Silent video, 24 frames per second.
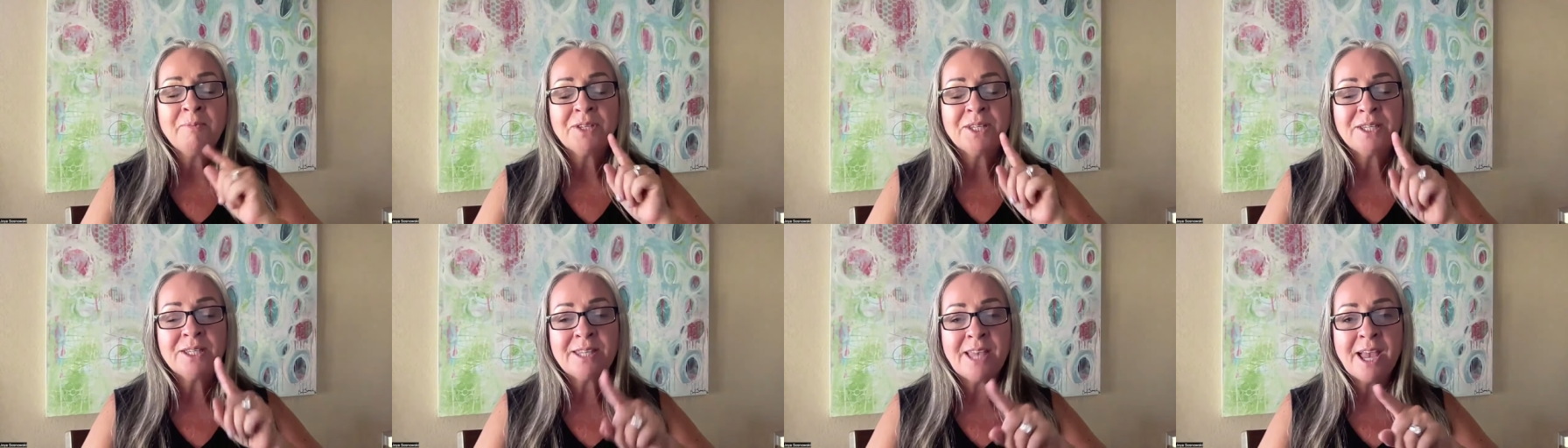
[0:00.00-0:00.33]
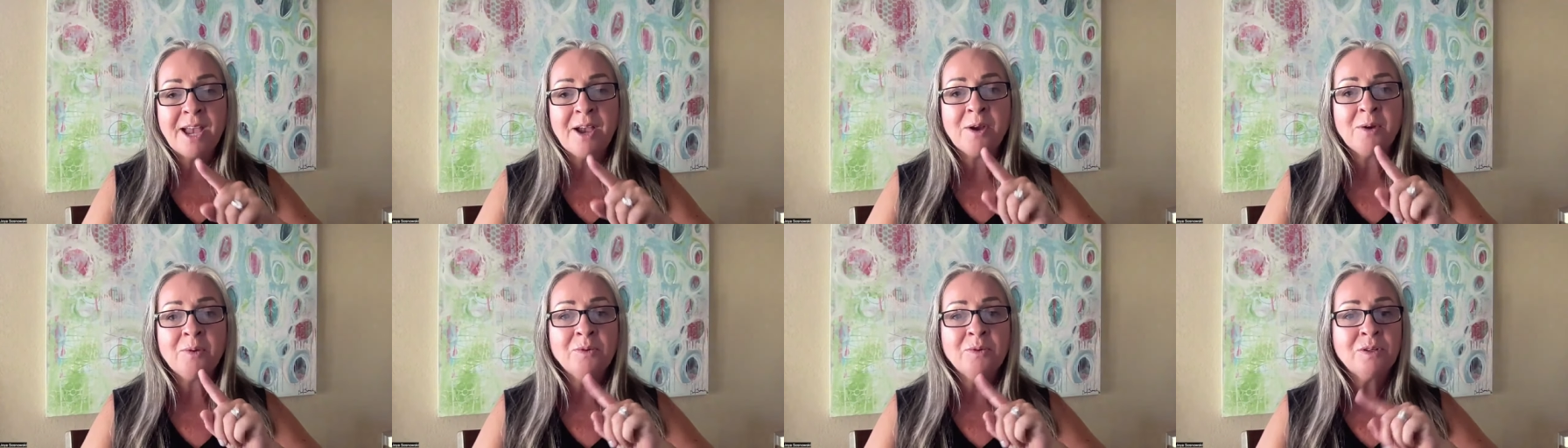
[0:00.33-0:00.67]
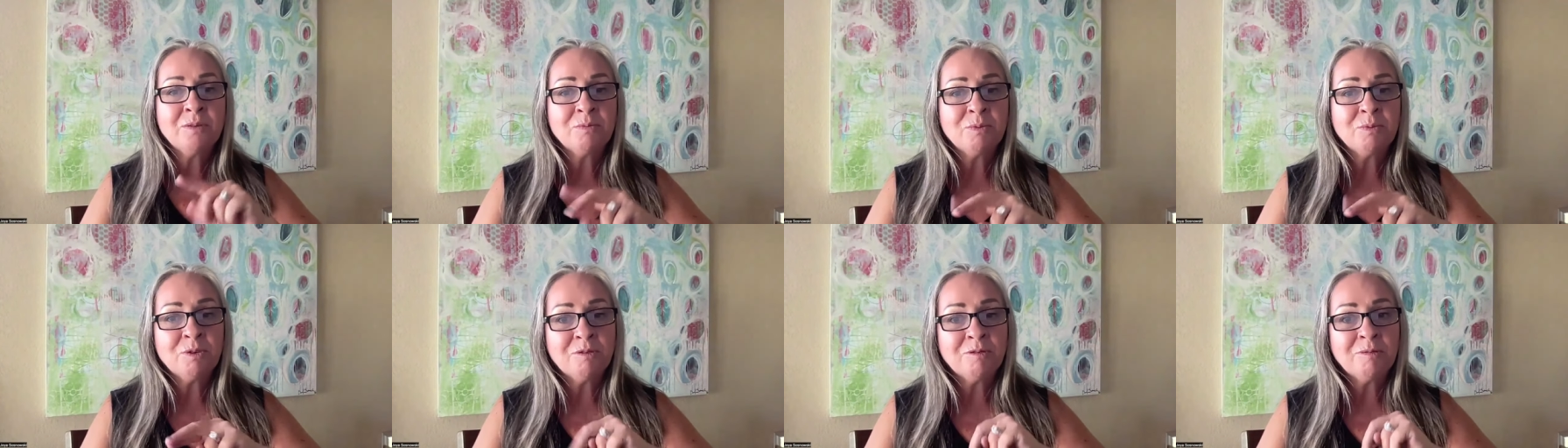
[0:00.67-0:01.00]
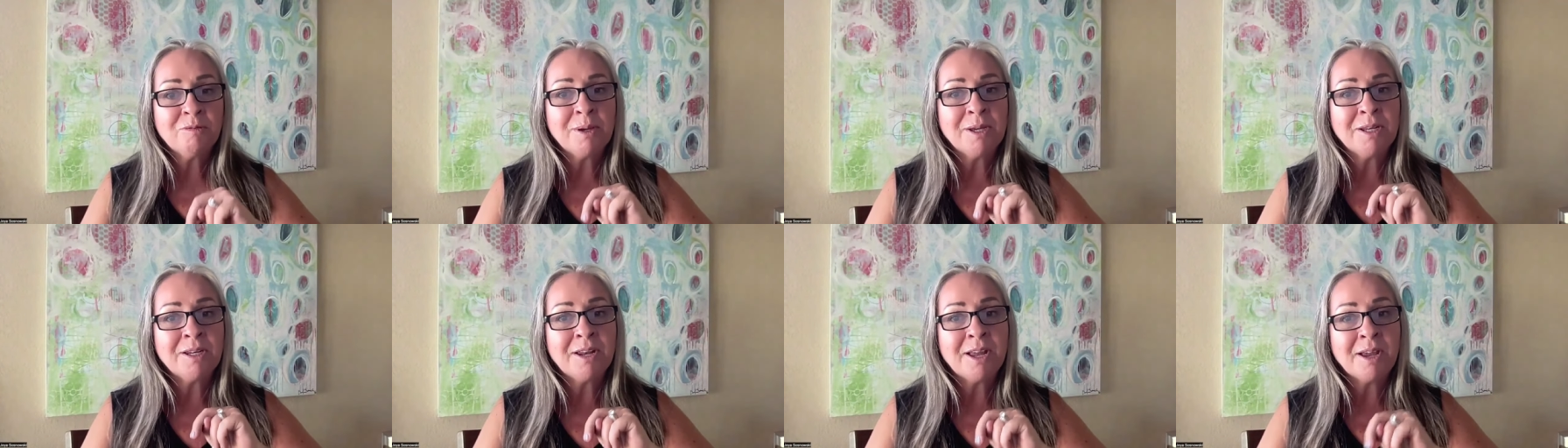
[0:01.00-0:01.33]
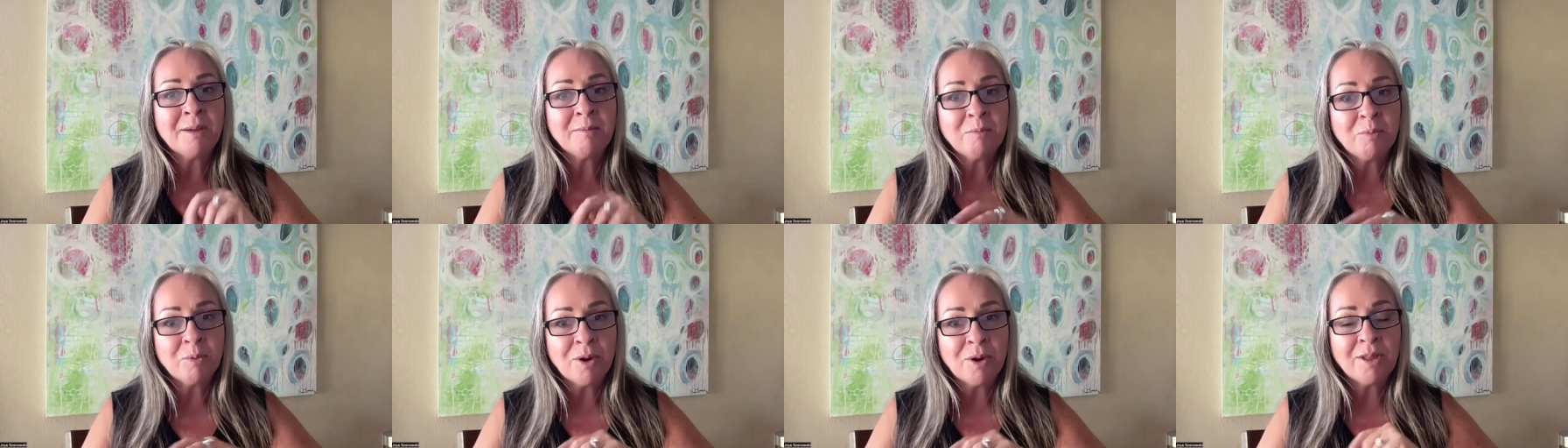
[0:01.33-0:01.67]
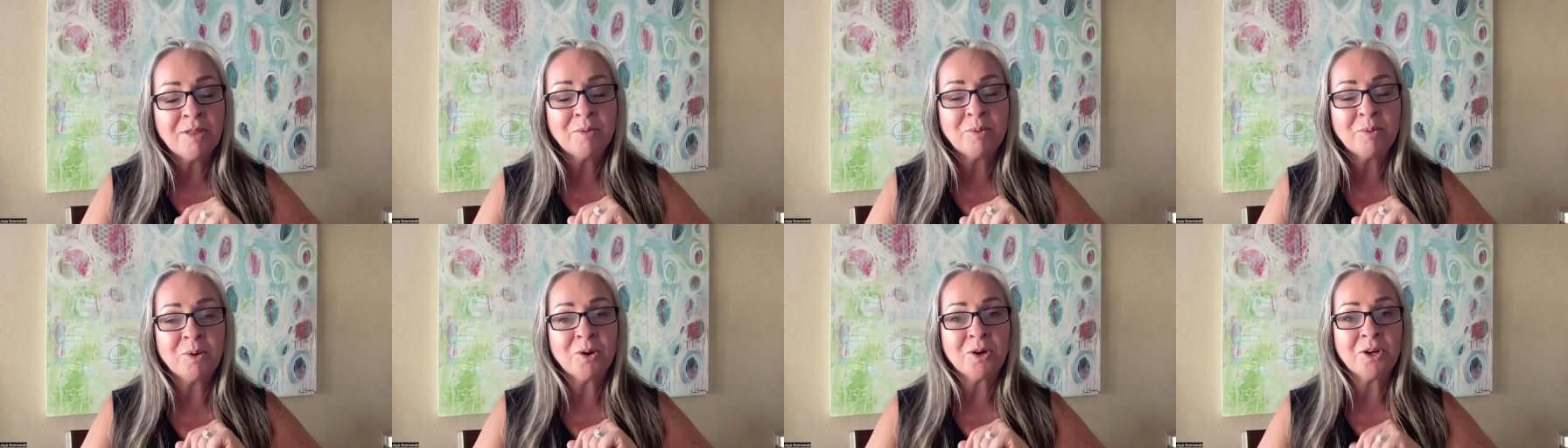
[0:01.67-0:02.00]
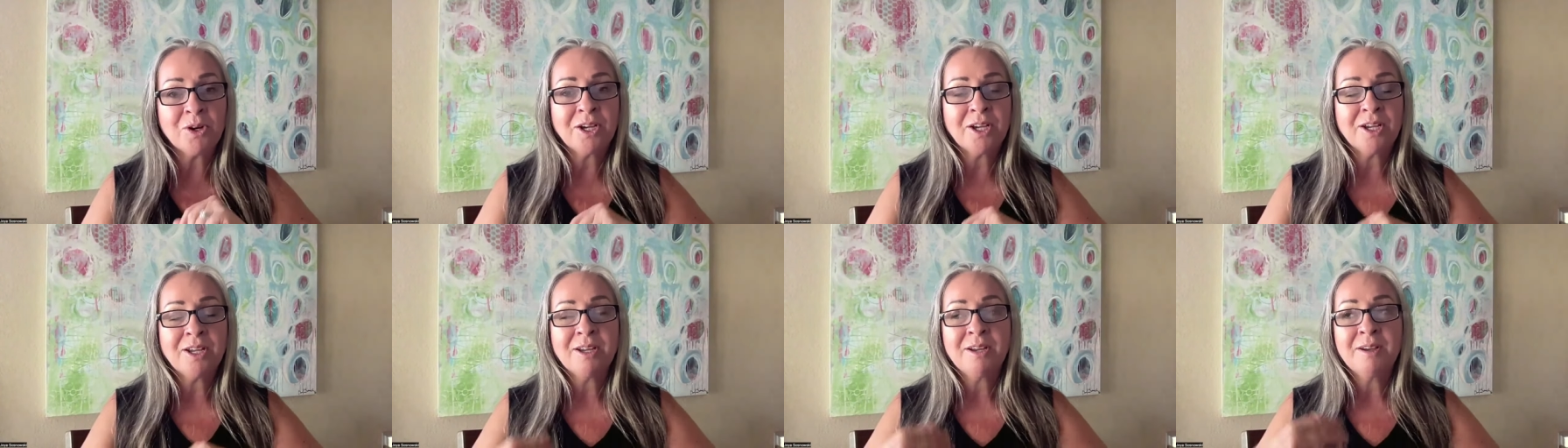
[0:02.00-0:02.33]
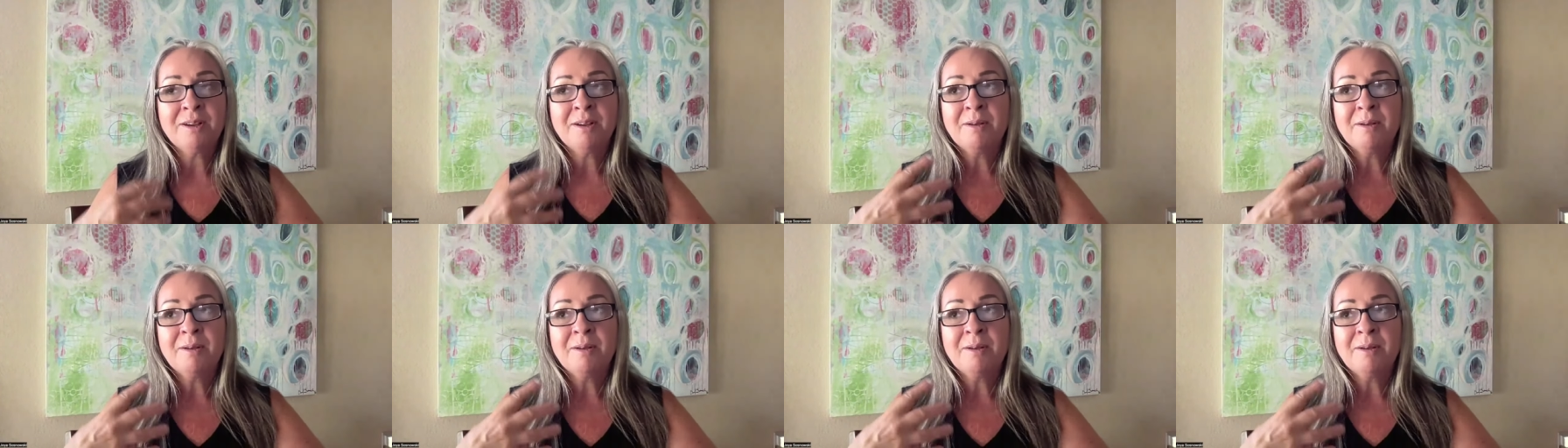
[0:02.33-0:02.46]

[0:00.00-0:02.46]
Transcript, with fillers: sound, movement, and breath work